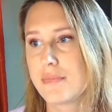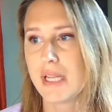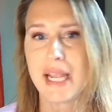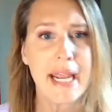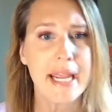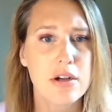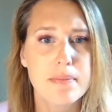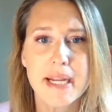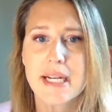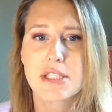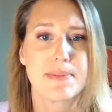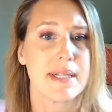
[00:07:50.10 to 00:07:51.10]
anger
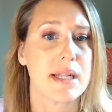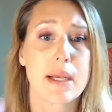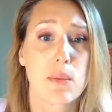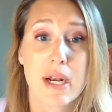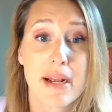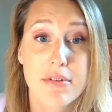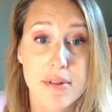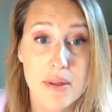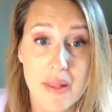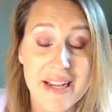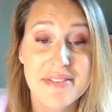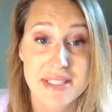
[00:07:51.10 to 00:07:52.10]
management? Like, whatever the
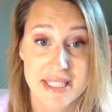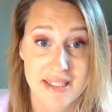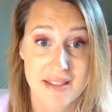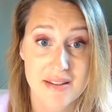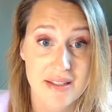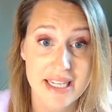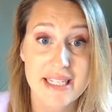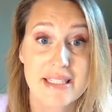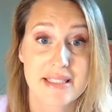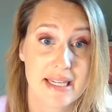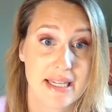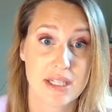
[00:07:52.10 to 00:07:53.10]
life skill
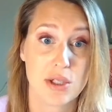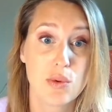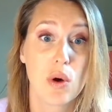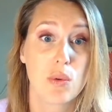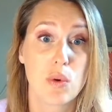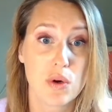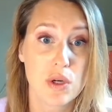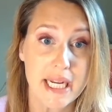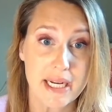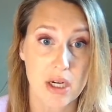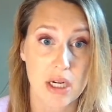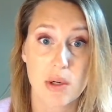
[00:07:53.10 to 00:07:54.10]
is that you are
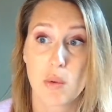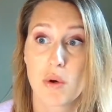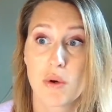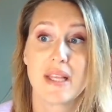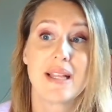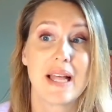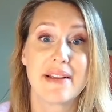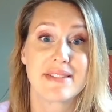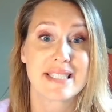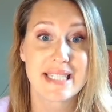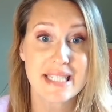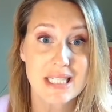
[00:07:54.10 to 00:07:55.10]
working on, or the life
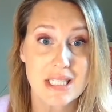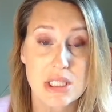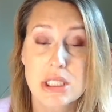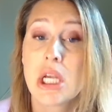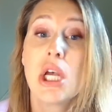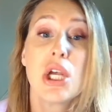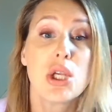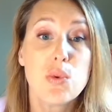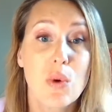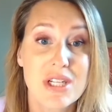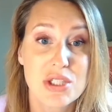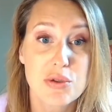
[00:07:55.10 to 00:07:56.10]
skills, you
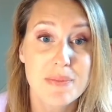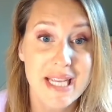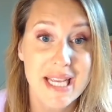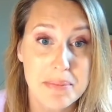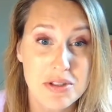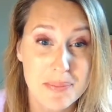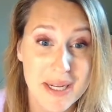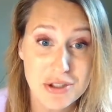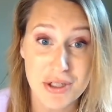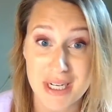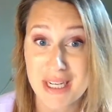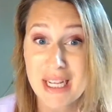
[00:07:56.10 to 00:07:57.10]
want to be able to measure
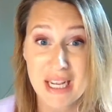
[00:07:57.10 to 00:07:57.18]
it.